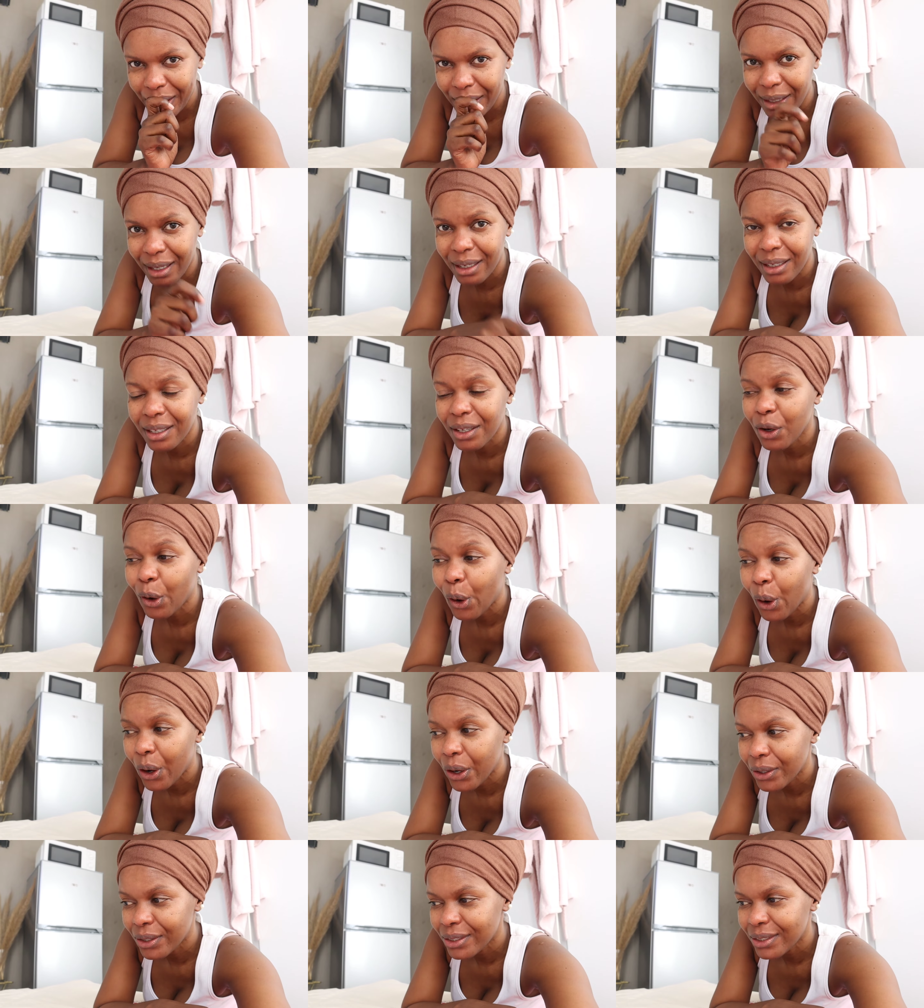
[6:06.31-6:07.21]
thanking
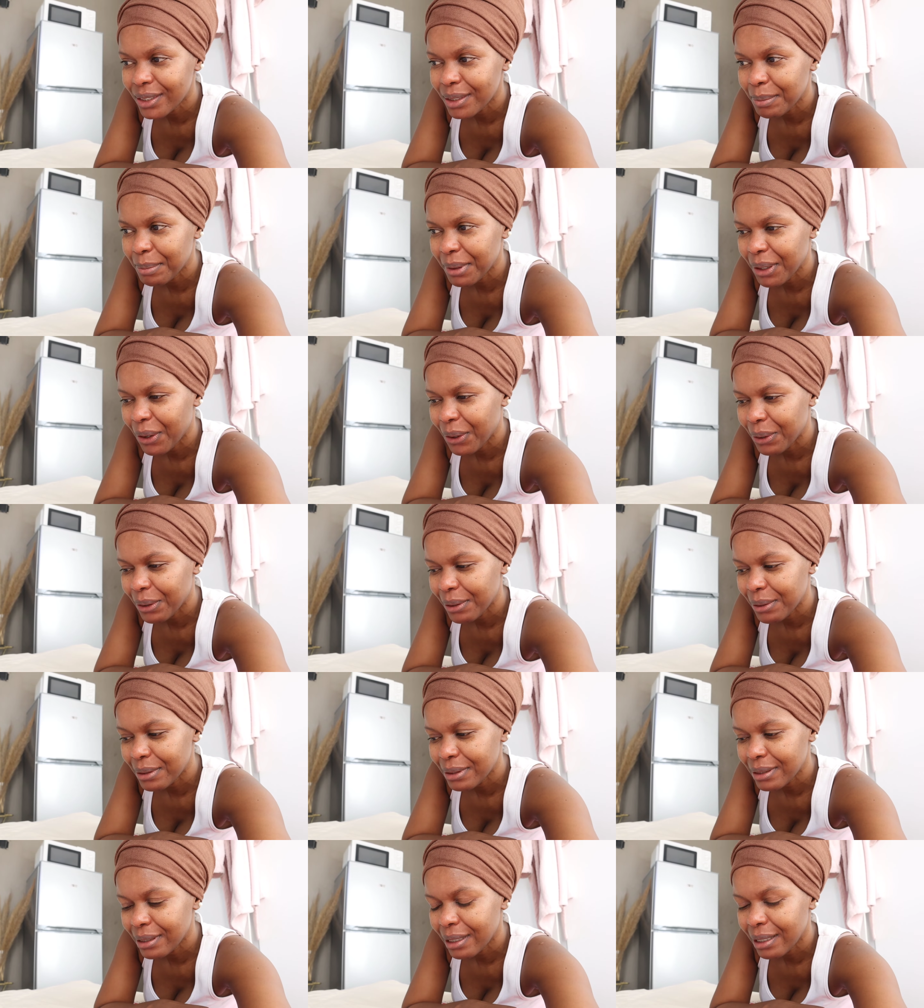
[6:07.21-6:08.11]
God,
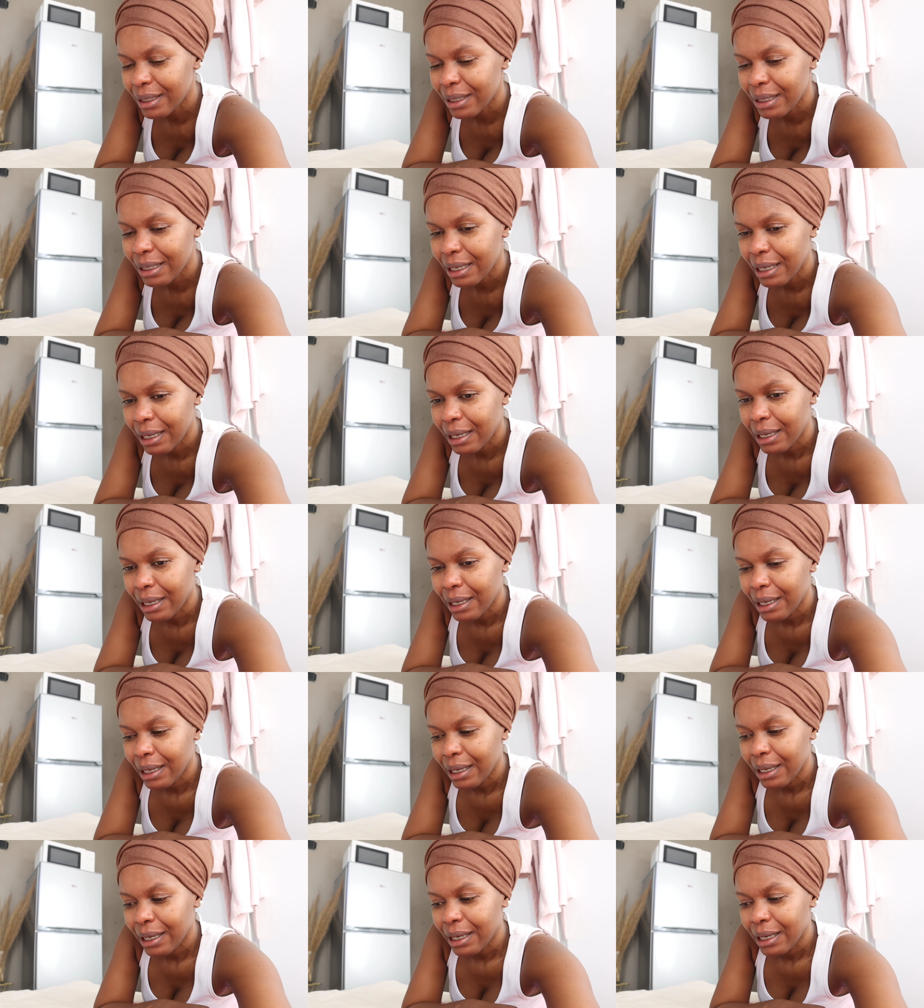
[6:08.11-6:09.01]
because,
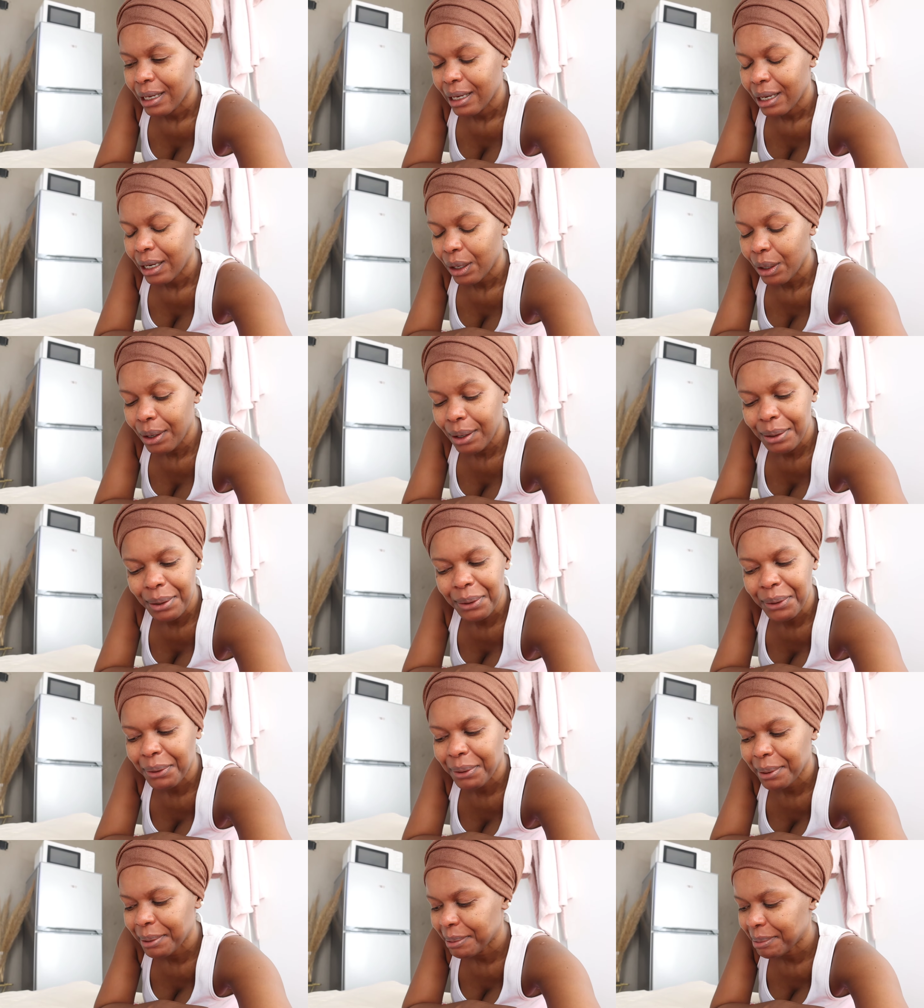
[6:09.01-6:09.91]

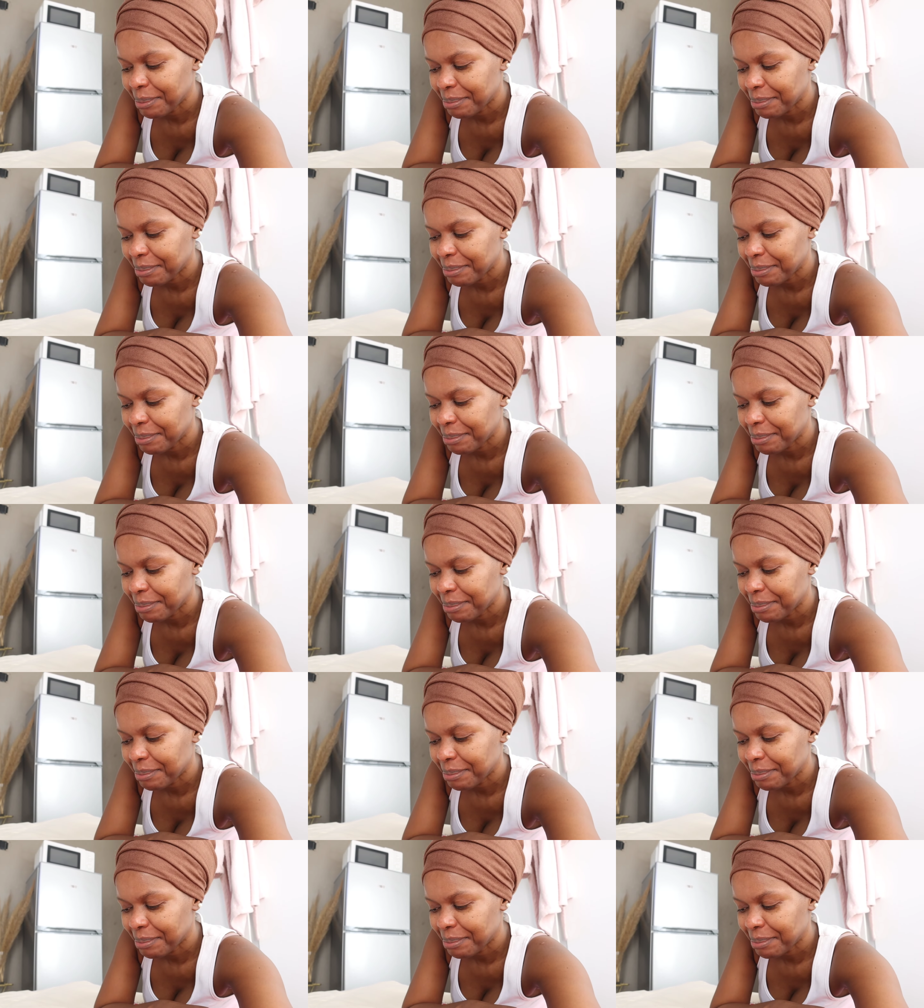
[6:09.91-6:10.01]
oh,